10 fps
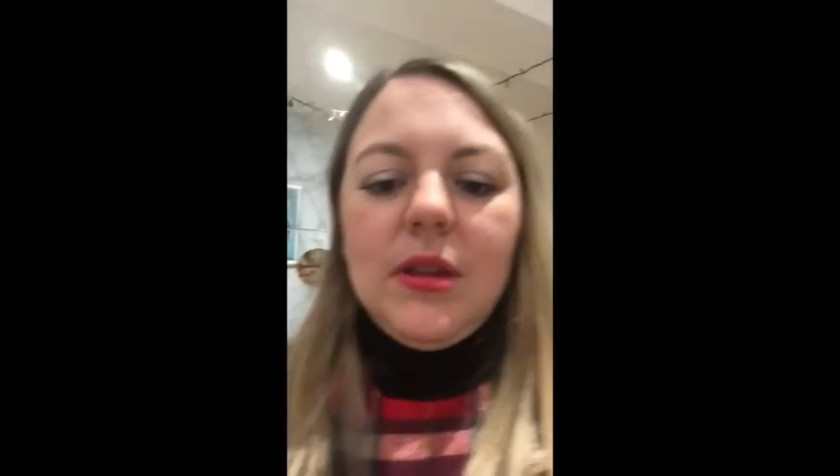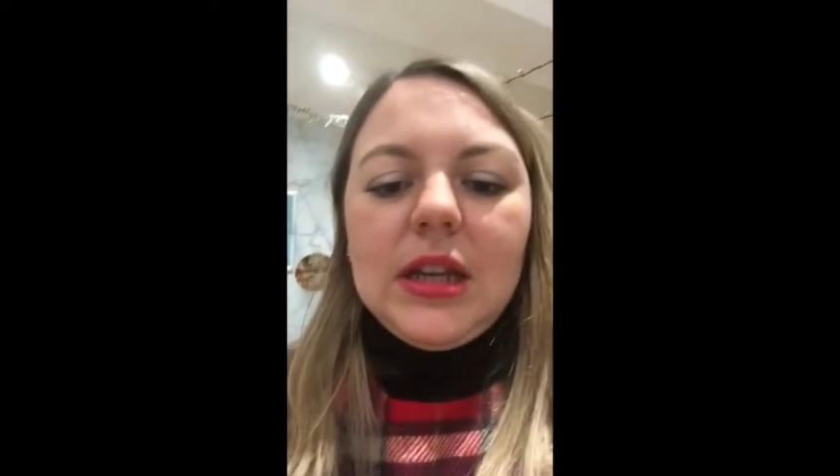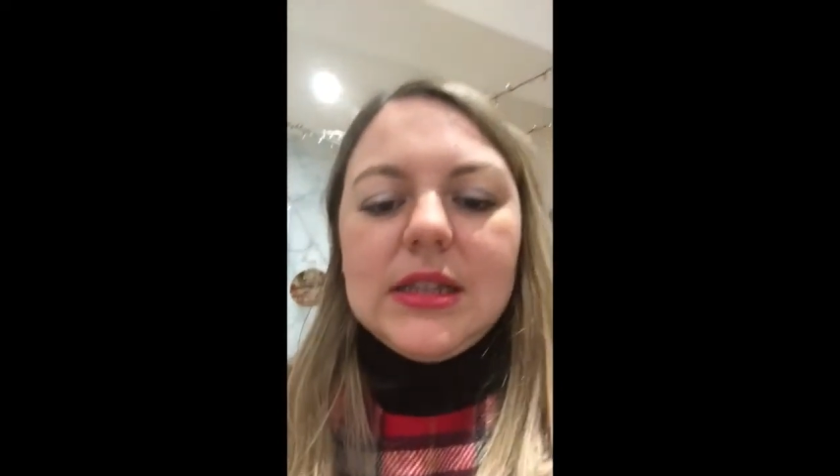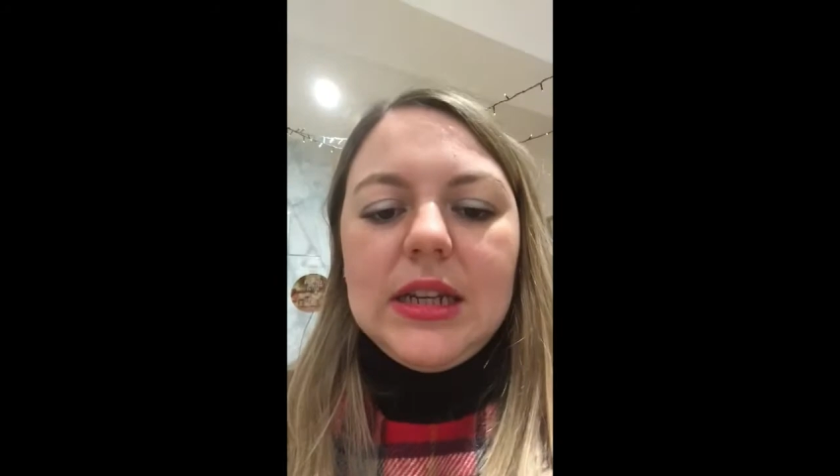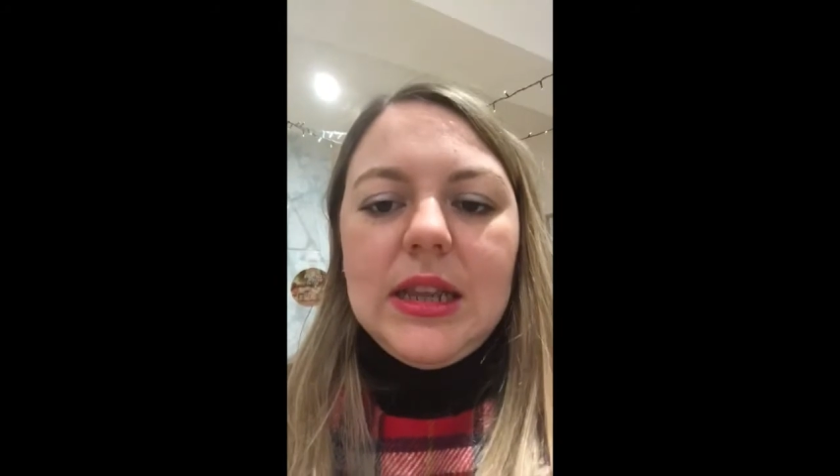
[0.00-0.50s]
it's
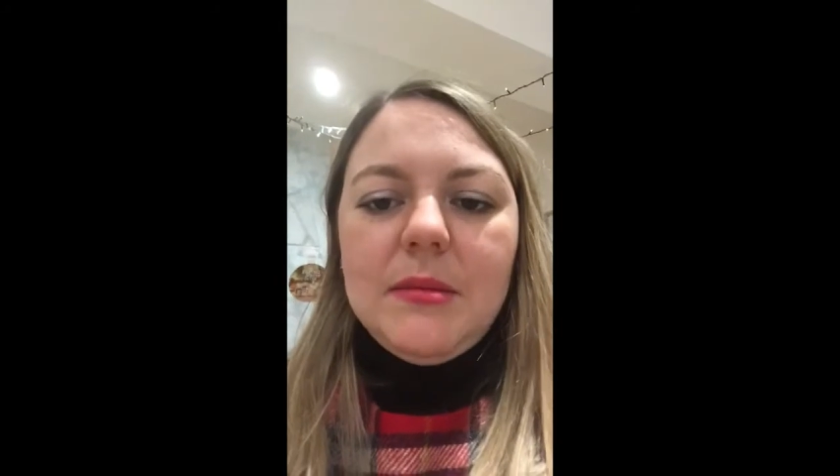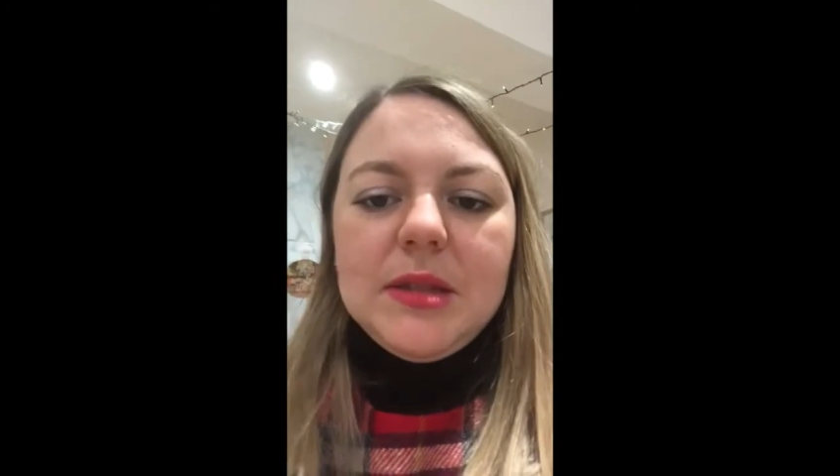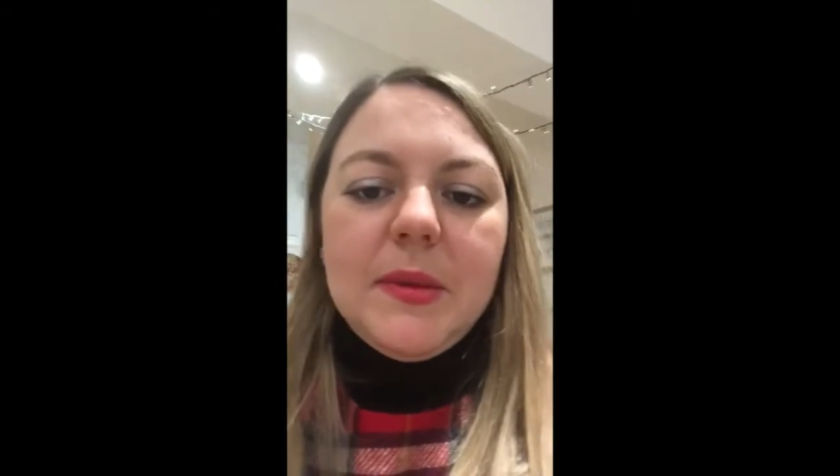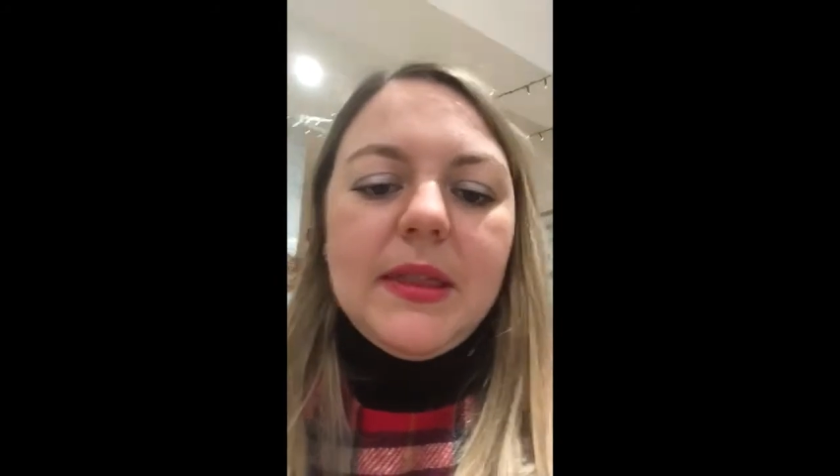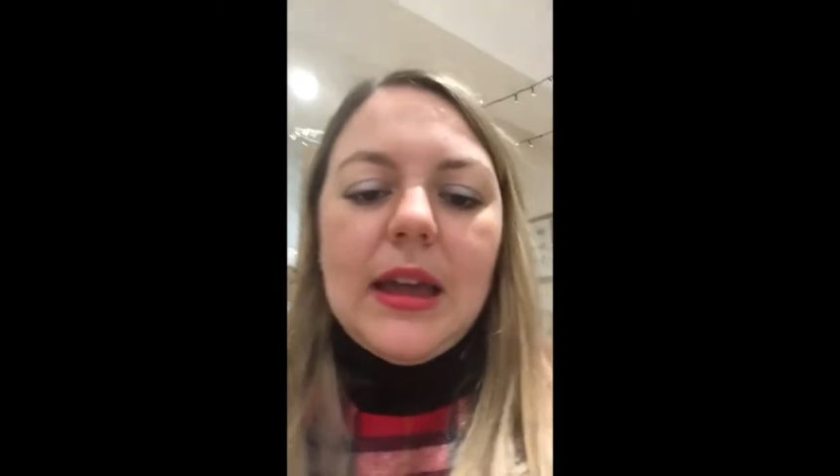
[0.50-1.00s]
going to let me
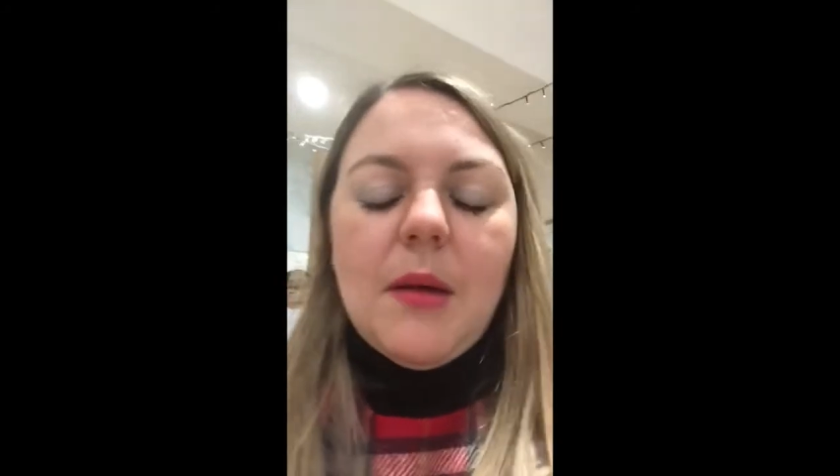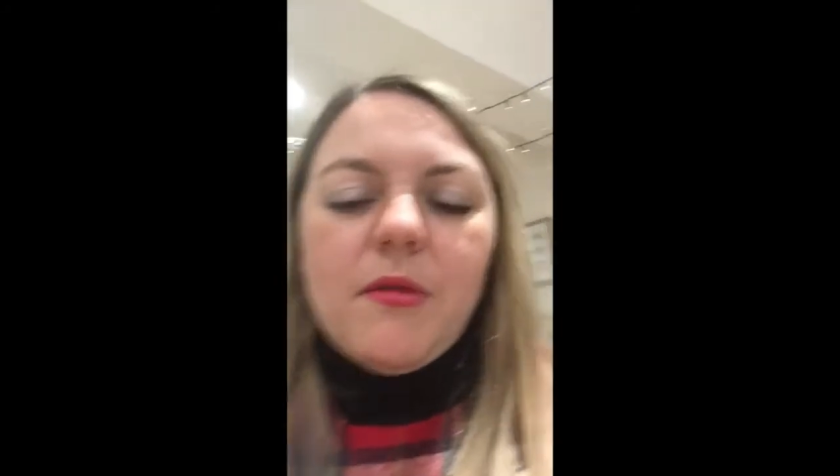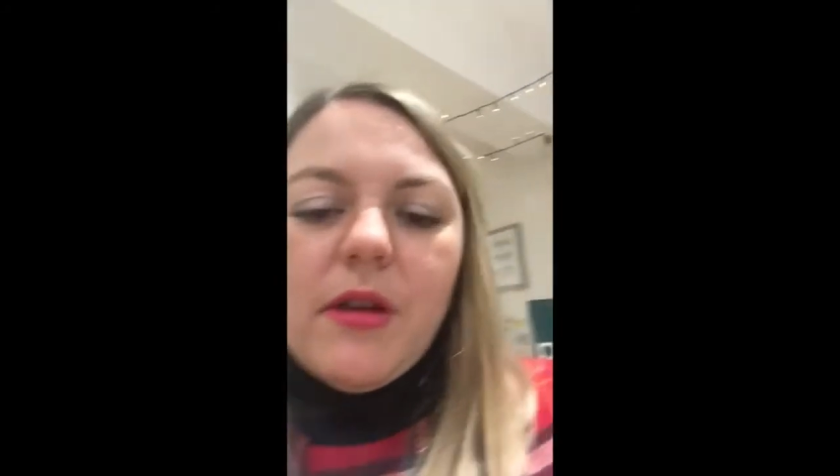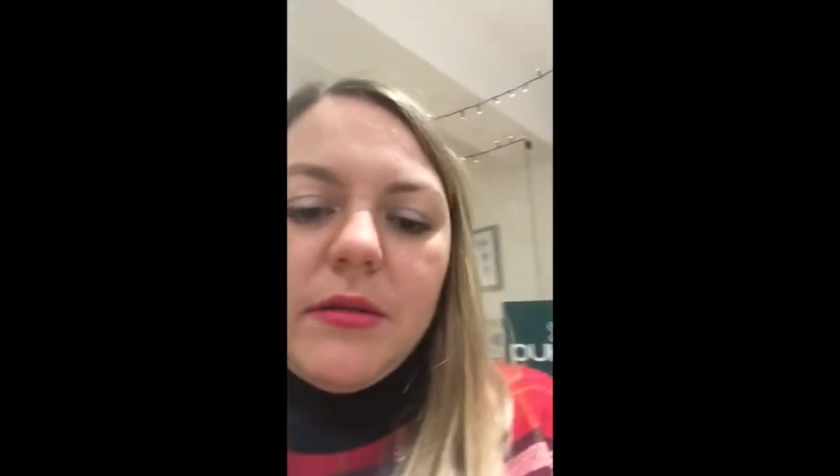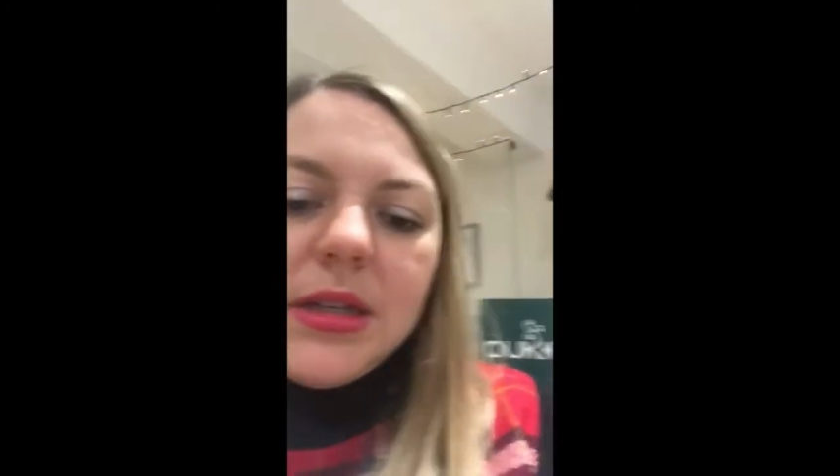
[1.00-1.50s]
spin the camera
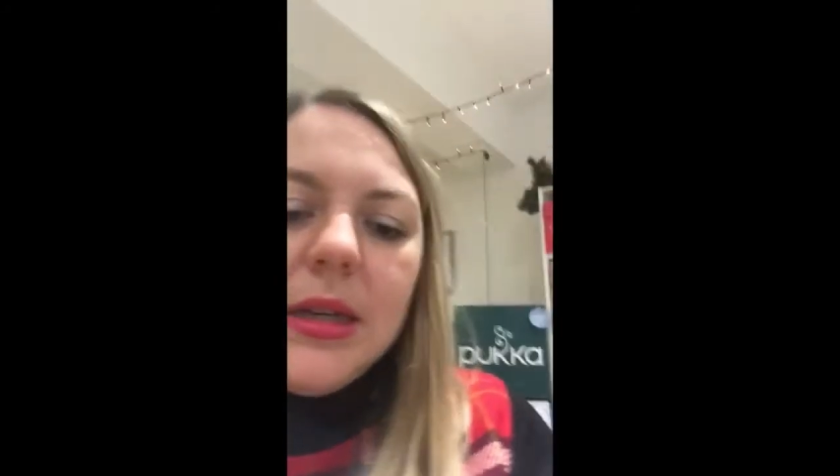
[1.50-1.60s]
around.